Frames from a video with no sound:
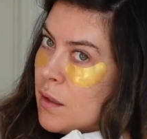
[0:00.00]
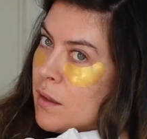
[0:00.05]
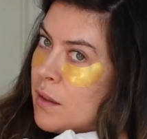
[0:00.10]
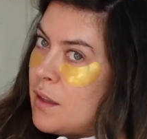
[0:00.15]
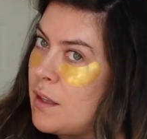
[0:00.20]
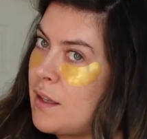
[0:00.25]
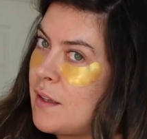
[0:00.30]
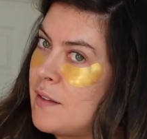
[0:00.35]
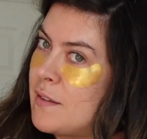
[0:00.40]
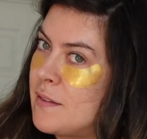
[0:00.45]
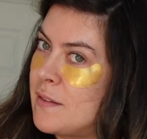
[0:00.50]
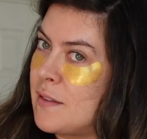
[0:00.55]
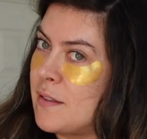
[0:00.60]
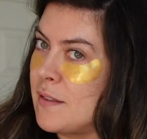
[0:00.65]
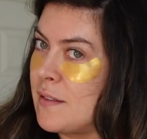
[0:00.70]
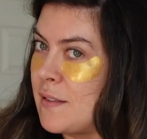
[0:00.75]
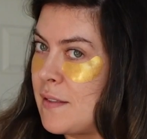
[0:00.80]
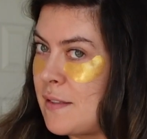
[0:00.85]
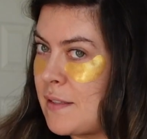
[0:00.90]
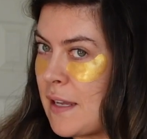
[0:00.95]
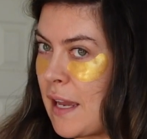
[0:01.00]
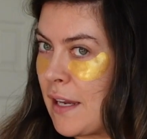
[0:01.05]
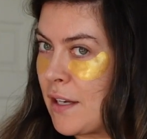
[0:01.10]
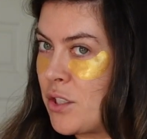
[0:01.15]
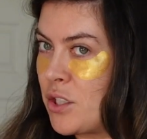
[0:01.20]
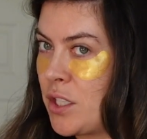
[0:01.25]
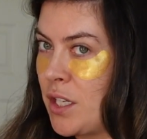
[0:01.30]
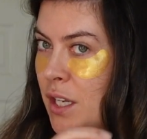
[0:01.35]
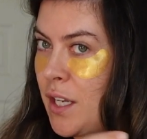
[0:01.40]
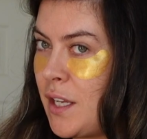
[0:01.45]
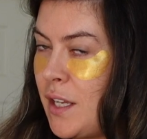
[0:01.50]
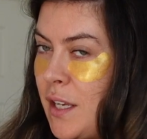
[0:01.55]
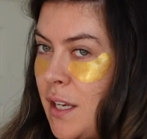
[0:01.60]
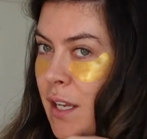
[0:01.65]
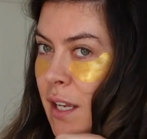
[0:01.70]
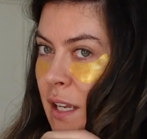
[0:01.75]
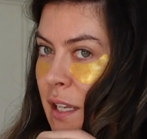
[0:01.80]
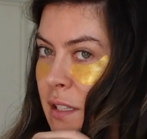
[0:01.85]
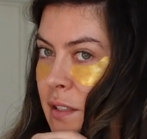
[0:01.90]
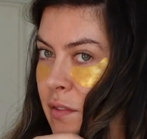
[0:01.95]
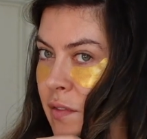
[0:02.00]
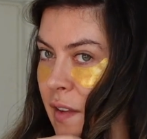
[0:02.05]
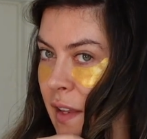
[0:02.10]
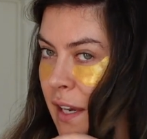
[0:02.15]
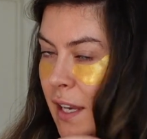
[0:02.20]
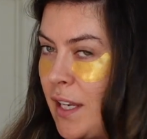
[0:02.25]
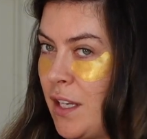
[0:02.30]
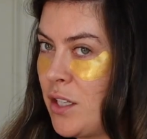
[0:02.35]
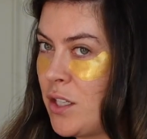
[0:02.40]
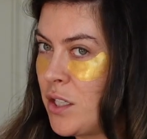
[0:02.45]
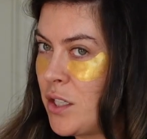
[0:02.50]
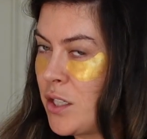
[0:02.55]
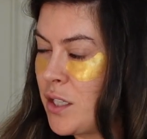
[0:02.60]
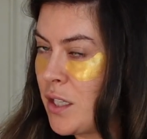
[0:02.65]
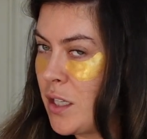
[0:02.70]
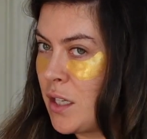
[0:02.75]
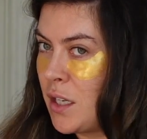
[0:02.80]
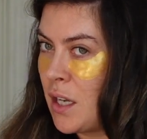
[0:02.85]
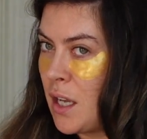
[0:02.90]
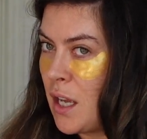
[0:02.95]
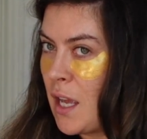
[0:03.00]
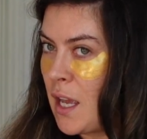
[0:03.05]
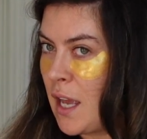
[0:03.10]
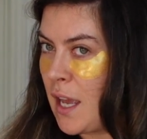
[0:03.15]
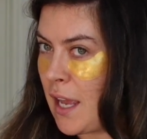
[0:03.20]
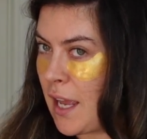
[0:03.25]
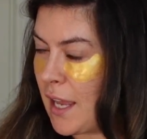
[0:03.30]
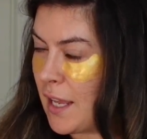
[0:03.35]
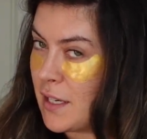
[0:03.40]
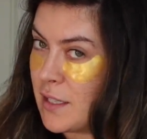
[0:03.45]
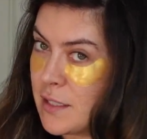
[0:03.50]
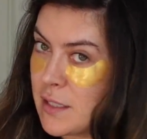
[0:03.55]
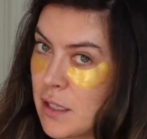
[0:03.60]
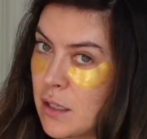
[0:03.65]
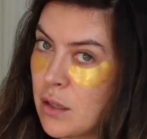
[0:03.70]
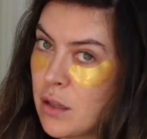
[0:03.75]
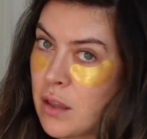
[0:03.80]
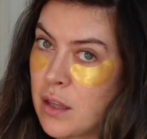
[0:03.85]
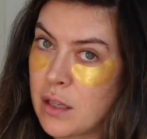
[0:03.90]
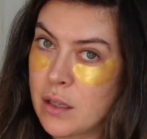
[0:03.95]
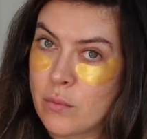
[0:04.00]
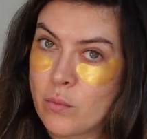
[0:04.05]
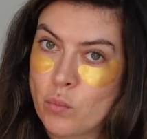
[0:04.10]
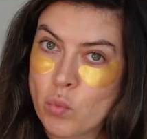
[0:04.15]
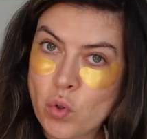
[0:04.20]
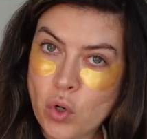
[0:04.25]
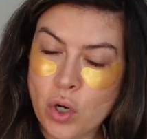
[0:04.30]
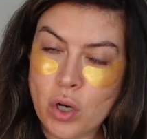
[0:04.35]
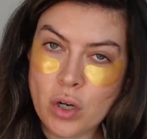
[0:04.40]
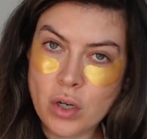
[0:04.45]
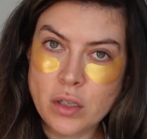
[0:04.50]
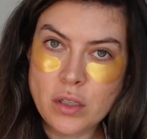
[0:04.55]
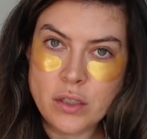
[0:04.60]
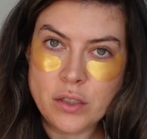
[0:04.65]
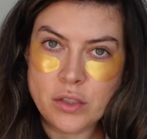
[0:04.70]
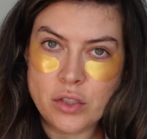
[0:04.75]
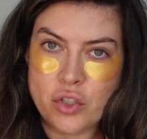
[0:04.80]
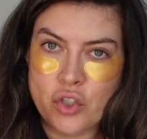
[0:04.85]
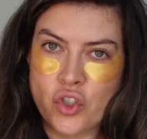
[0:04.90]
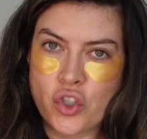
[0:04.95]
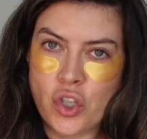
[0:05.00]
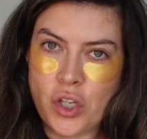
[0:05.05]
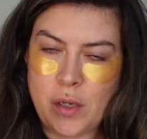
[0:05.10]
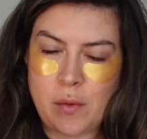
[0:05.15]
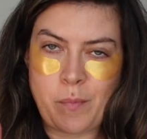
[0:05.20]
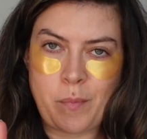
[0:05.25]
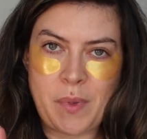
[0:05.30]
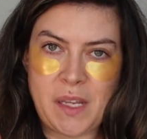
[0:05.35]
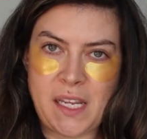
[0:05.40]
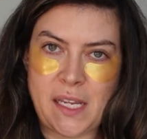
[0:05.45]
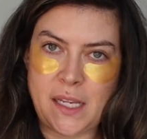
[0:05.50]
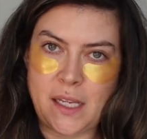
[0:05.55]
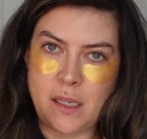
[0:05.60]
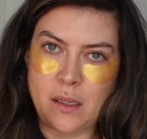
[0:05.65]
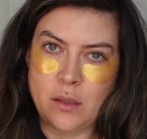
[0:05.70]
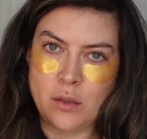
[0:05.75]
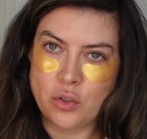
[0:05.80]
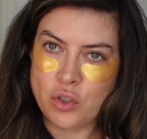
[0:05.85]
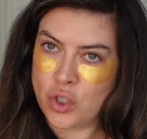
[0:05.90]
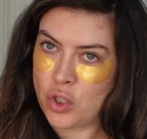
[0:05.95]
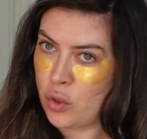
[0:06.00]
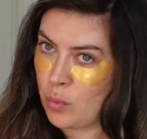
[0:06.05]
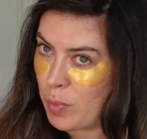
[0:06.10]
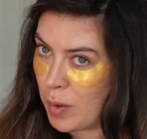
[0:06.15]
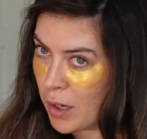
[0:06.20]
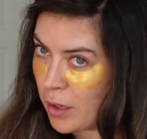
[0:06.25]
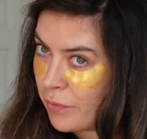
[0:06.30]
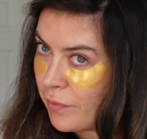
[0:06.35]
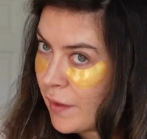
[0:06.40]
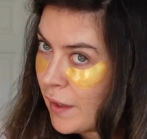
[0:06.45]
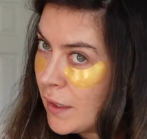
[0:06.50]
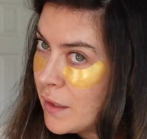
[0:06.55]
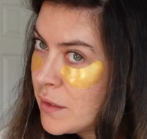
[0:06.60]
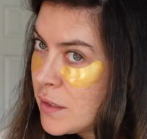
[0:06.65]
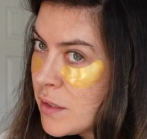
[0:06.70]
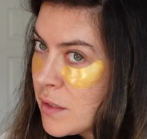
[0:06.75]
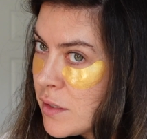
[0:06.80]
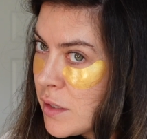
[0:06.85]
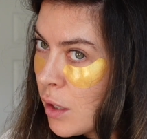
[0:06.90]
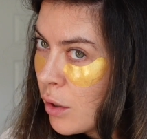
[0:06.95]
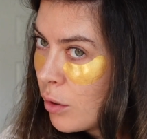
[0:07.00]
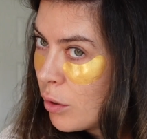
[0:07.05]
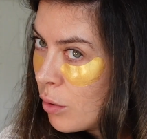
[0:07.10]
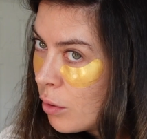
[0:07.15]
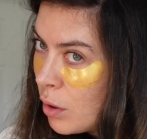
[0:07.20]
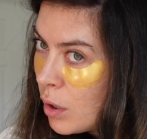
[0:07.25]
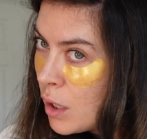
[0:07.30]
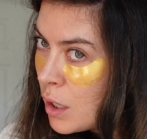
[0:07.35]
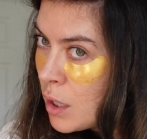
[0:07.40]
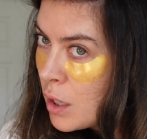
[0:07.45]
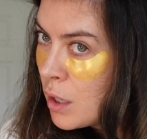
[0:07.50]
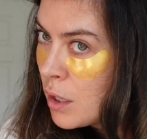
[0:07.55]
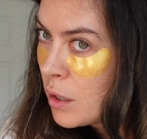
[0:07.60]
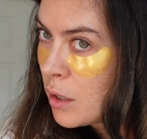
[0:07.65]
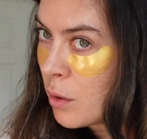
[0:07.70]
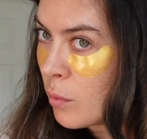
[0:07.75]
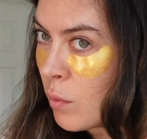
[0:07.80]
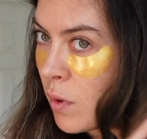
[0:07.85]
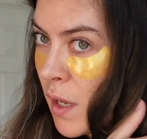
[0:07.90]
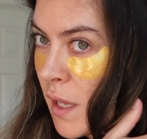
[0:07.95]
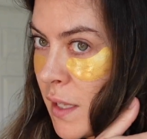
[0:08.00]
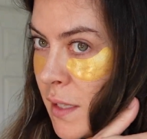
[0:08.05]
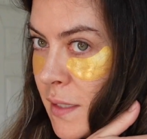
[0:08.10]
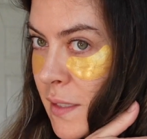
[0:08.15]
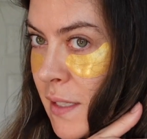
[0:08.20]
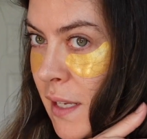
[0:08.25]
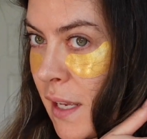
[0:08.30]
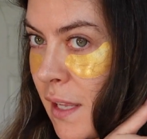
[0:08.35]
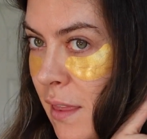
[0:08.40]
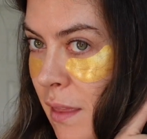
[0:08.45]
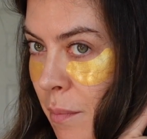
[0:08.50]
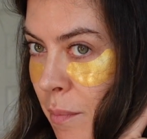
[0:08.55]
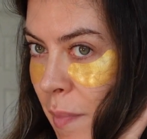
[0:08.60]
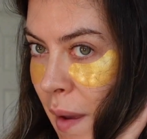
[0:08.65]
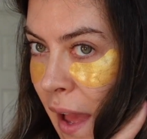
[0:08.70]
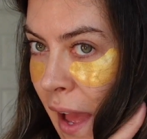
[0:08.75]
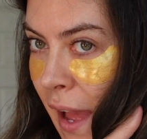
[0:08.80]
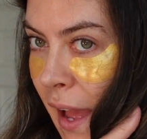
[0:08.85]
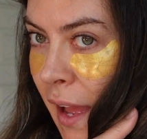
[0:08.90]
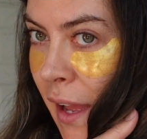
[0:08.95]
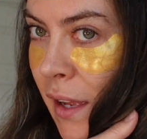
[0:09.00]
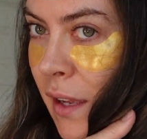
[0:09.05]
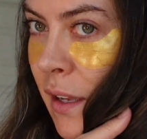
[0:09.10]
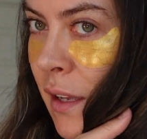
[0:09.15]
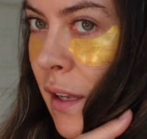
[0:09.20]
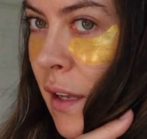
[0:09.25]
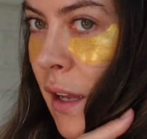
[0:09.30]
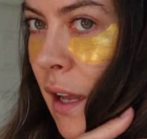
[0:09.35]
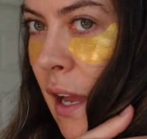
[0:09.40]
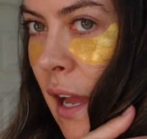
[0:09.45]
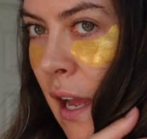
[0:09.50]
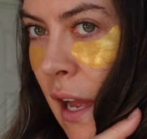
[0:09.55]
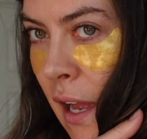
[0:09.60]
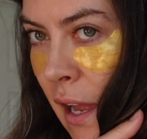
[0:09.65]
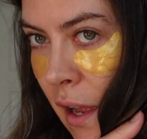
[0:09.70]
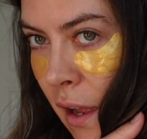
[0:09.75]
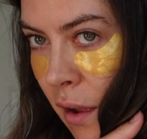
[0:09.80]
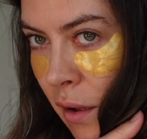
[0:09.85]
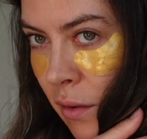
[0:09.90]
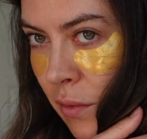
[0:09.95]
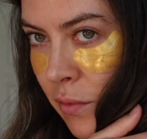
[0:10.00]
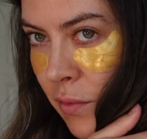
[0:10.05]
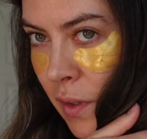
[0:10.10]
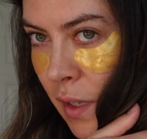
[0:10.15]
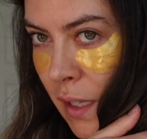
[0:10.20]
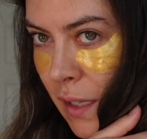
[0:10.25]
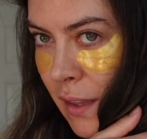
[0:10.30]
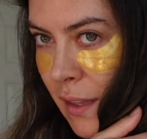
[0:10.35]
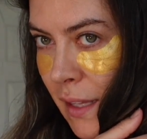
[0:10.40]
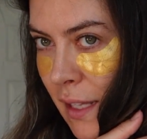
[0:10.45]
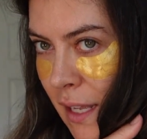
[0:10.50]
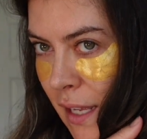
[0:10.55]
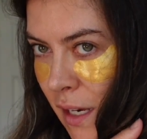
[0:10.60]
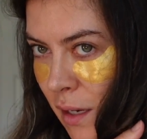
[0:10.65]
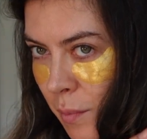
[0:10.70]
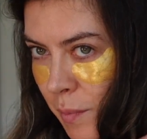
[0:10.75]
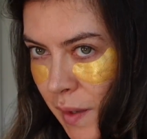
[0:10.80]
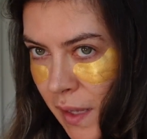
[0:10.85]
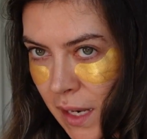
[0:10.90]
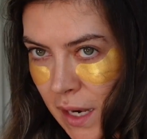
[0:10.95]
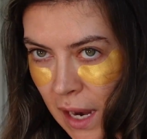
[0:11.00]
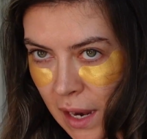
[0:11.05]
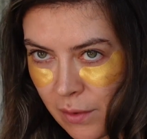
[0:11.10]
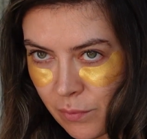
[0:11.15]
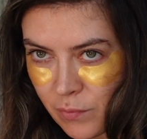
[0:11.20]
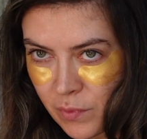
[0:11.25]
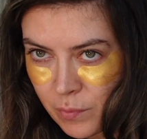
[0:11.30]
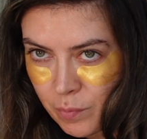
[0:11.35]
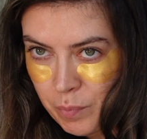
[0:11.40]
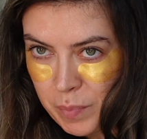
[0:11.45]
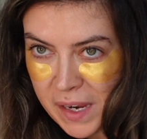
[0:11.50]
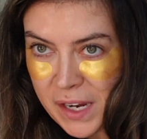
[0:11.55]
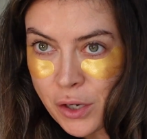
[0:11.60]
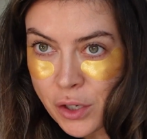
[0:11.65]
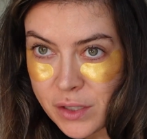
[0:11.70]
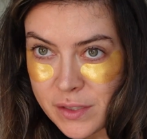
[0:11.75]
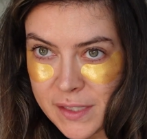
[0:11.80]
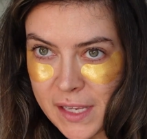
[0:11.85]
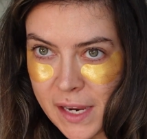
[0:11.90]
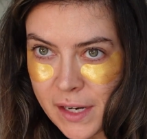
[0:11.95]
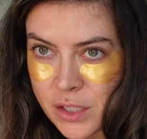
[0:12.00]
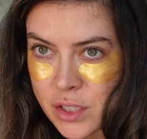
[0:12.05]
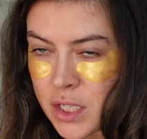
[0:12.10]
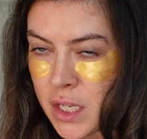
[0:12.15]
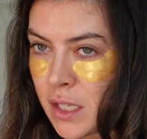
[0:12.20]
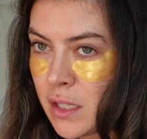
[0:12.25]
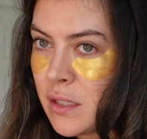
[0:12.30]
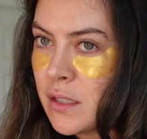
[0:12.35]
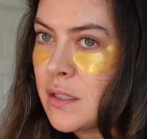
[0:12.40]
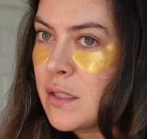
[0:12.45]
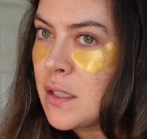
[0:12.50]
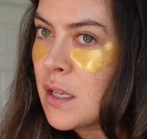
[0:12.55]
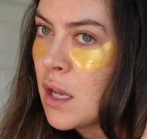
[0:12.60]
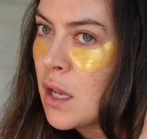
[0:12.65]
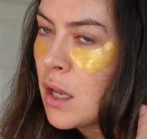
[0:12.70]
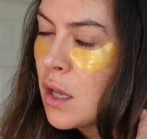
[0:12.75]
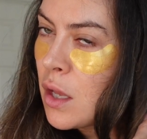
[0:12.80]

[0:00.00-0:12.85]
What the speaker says: This section is finished. And the curls shouldn't be too perfect. So the ones in the back have a little bit, I have bigger sections.